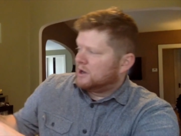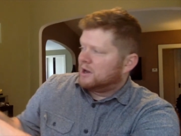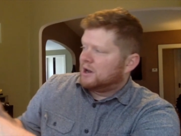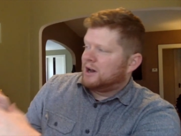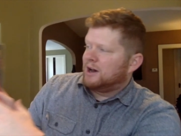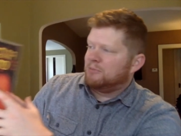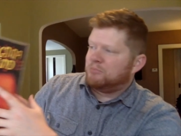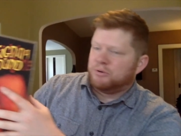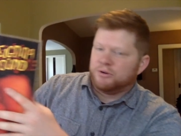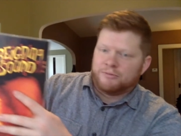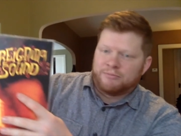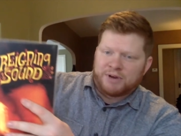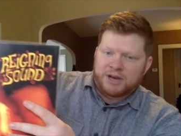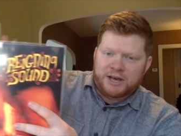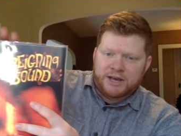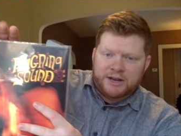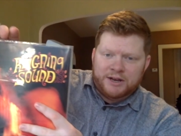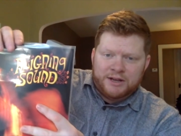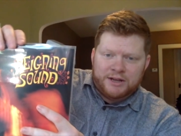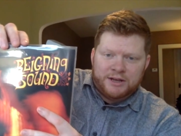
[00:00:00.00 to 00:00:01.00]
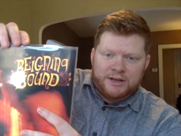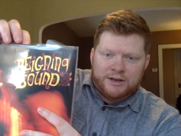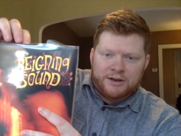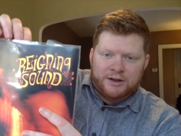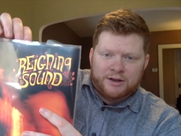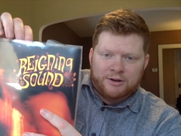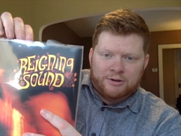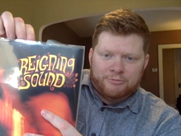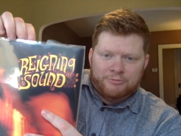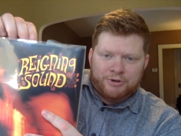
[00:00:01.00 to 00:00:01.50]
I put mine in
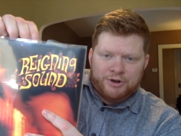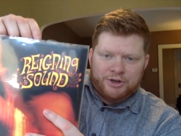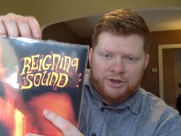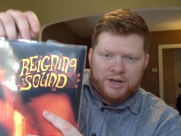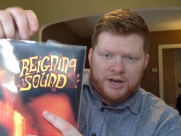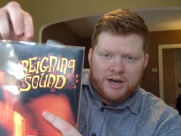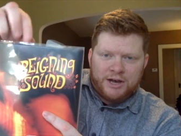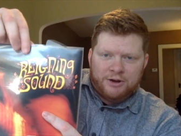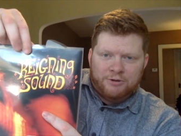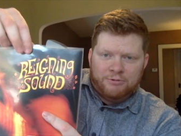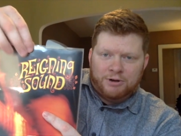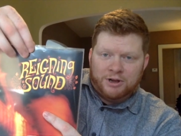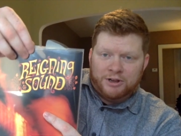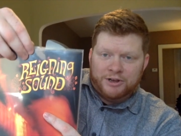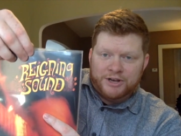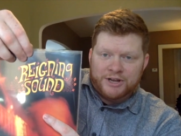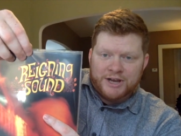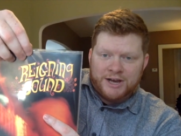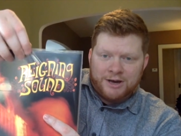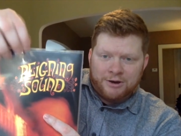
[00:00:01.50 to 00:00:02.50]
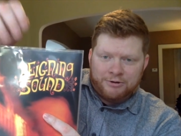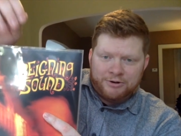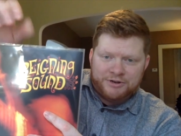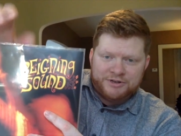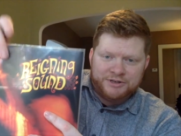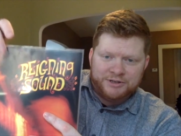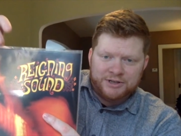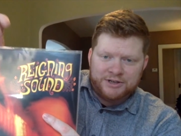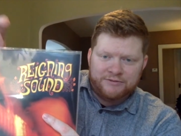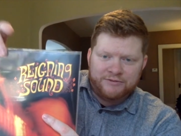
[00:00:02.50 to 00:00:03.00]
a real high-quality outer
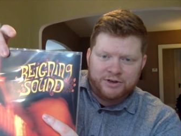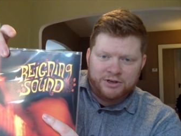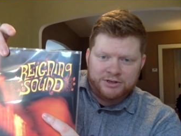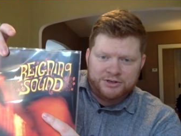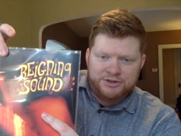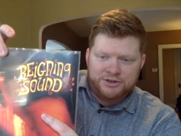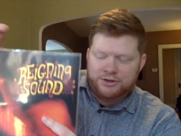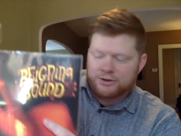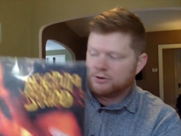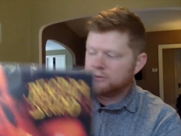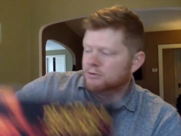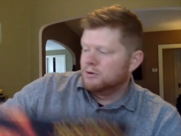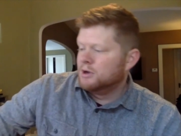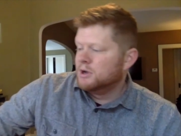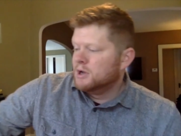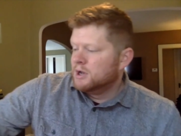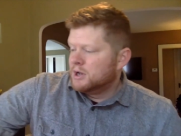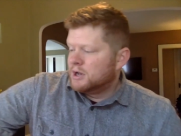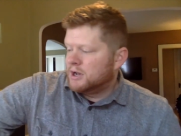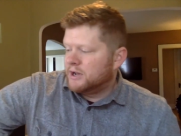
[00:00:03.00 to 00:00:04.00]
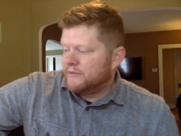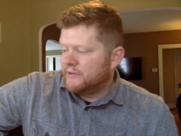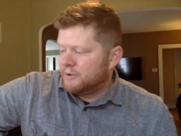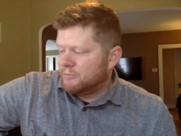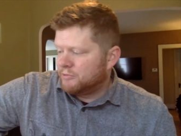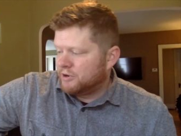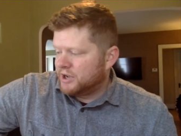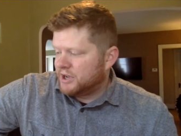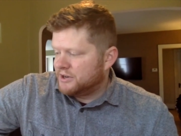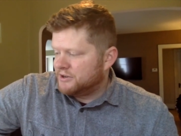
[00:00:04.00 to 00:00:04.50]
sleeve also, and then
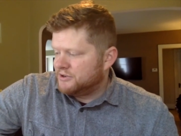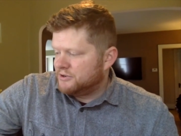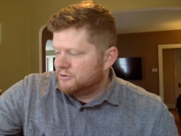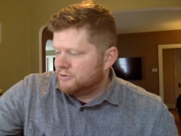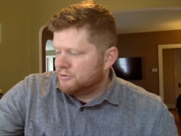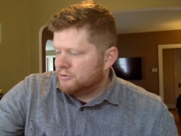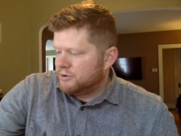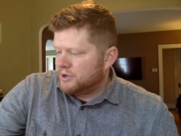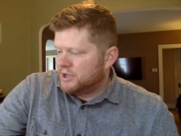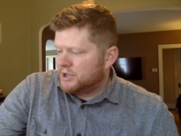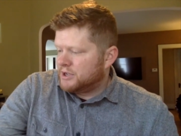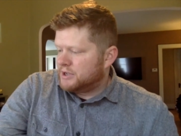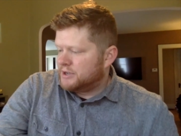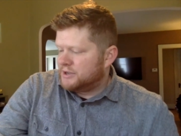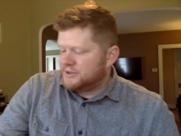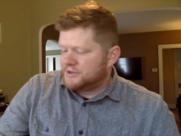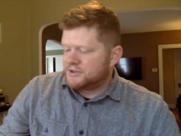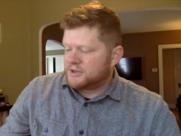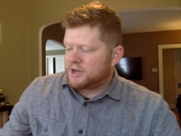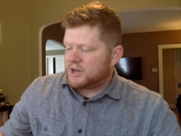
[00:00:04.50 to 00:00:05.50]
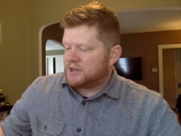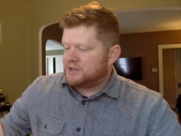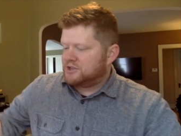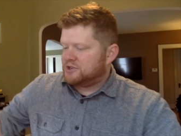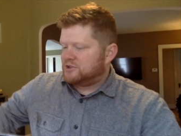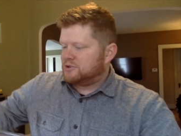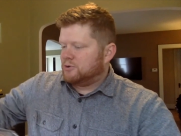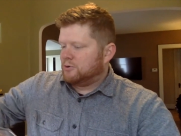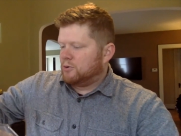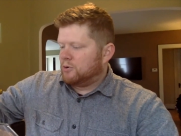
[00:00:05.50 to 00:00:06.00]
what I do is I
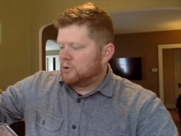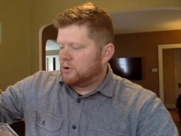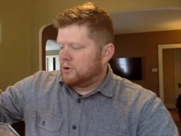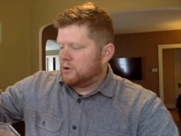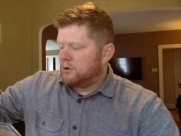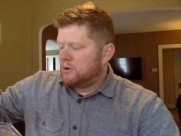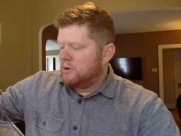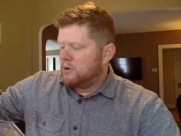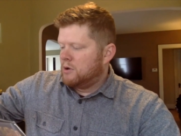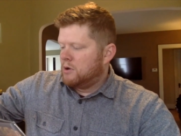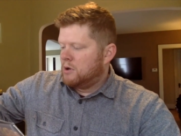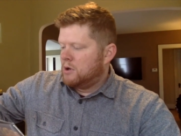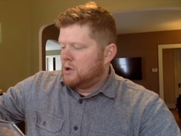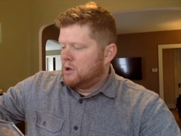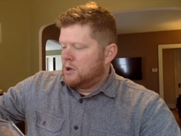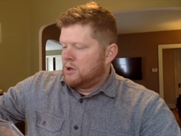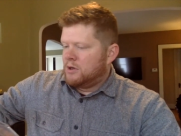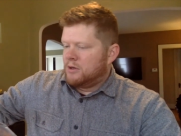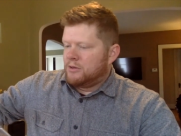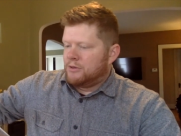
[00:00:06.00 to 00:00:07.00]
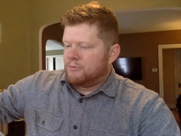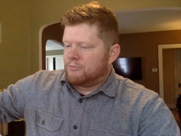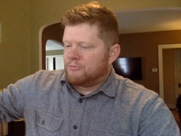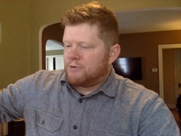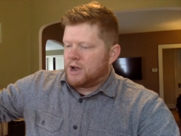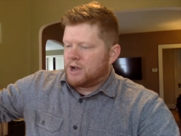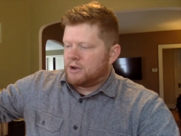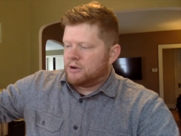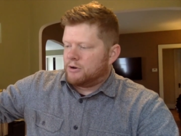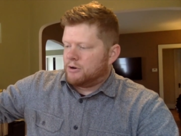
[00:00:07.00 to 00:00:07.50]
store the
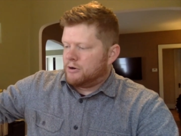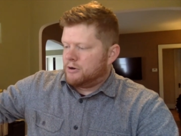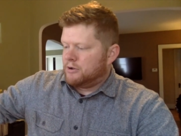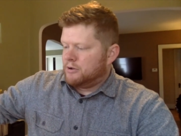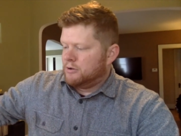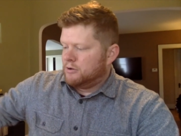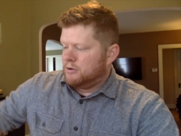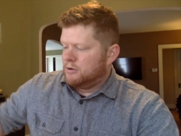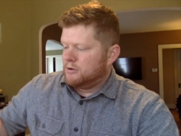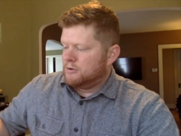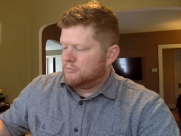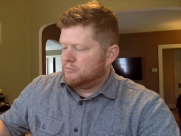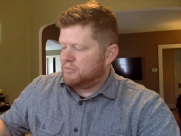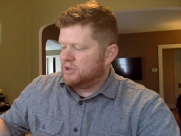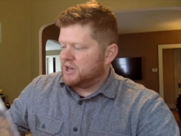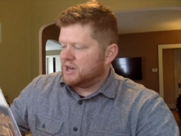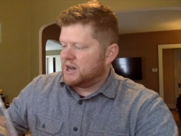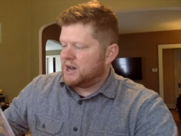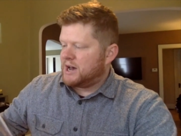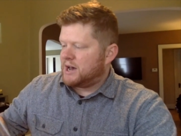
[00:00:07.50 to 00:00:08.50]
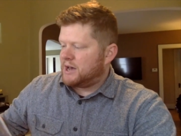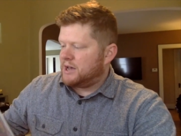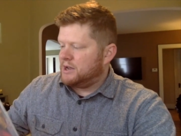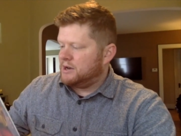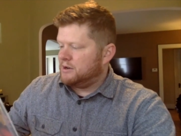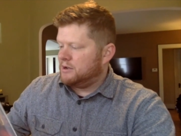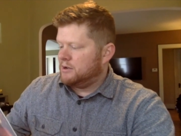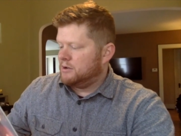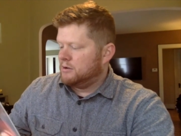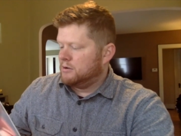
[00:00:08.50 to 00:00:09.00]
record
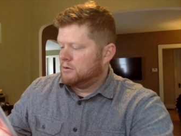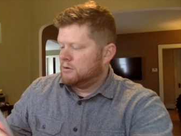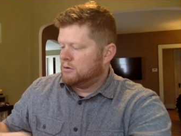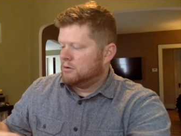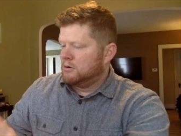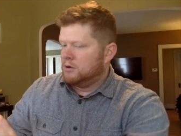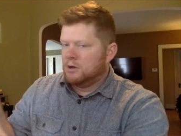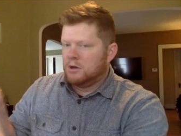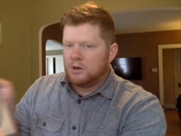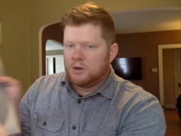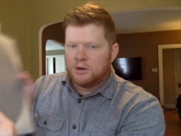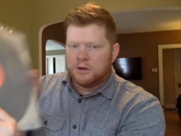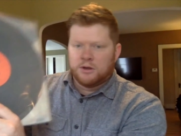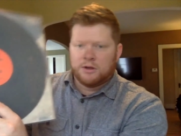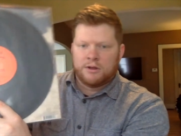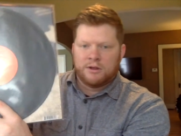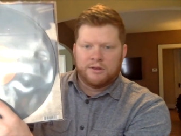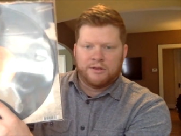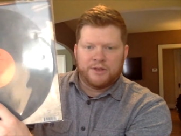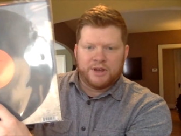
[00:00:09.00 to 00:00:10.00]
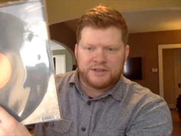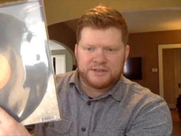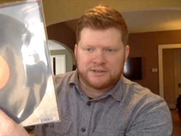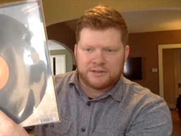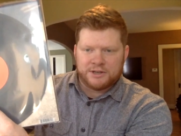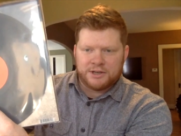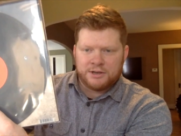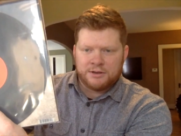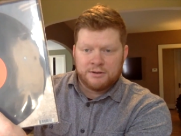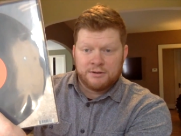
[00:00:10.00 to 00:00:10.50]
behind,
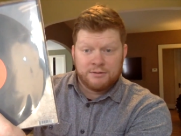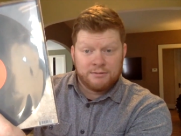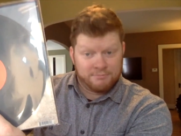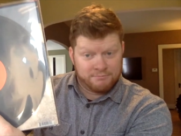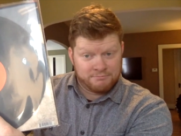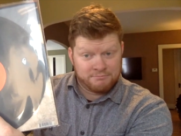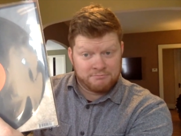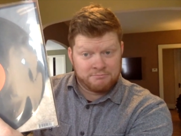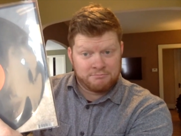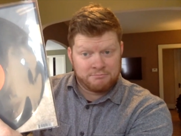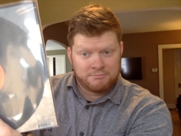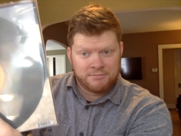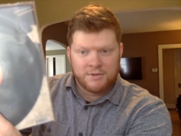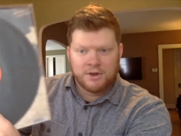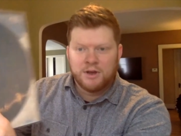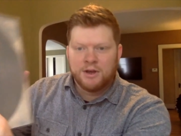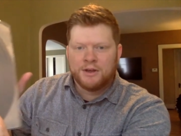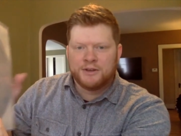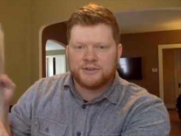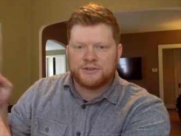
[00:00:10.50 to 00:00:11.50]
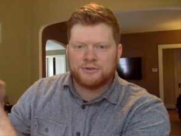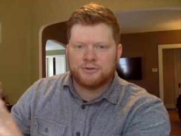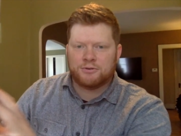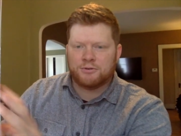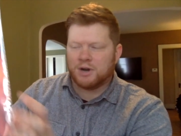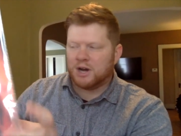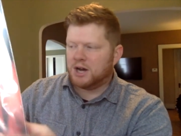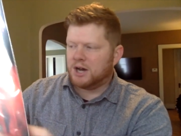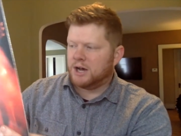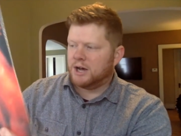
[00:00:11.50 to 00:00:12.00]
thusly,
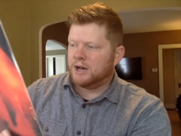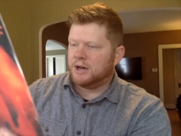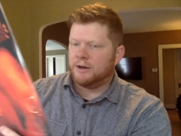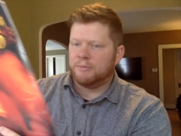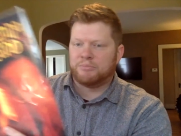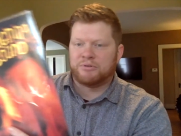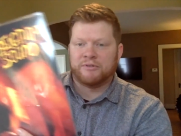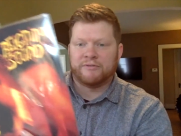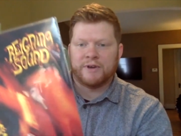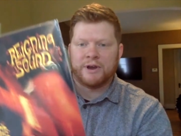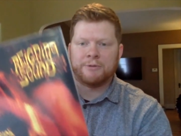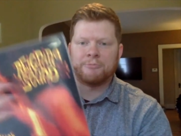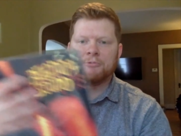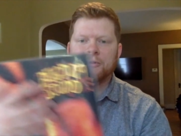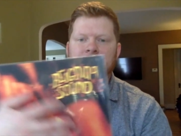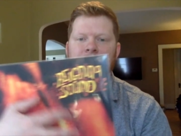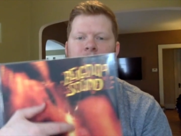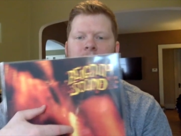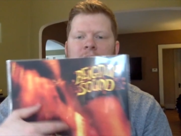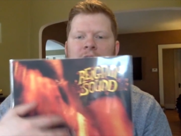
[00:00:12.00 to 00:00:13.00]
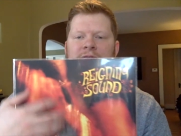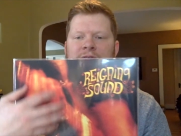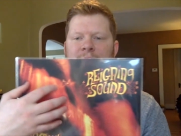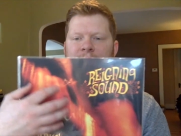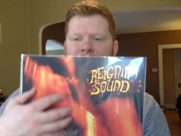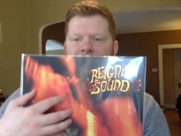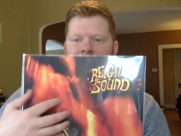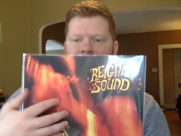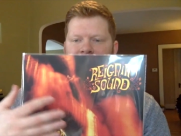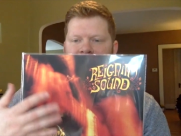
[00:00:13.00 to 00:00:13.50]
to prevent ring wear from
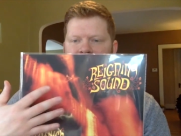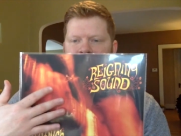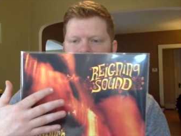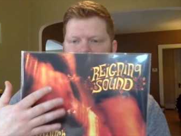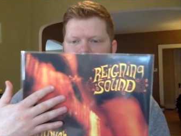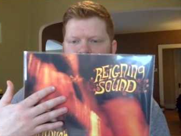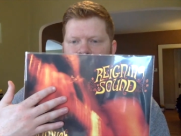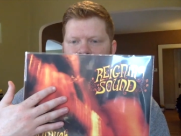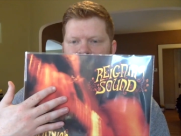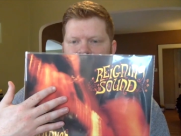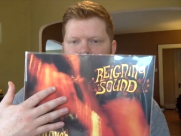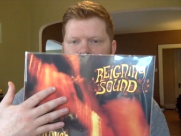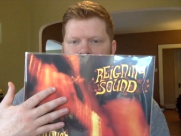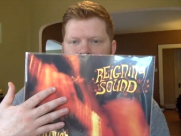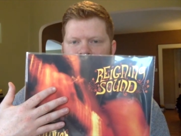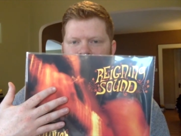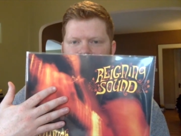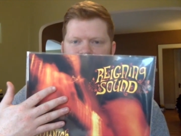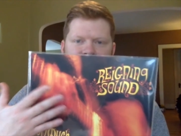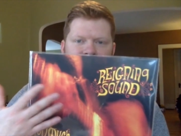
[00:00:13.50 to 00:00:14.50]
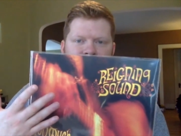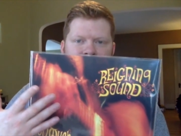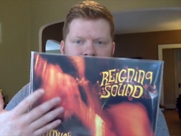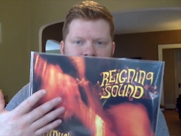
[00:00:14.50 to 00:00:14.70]
happening on the cover of the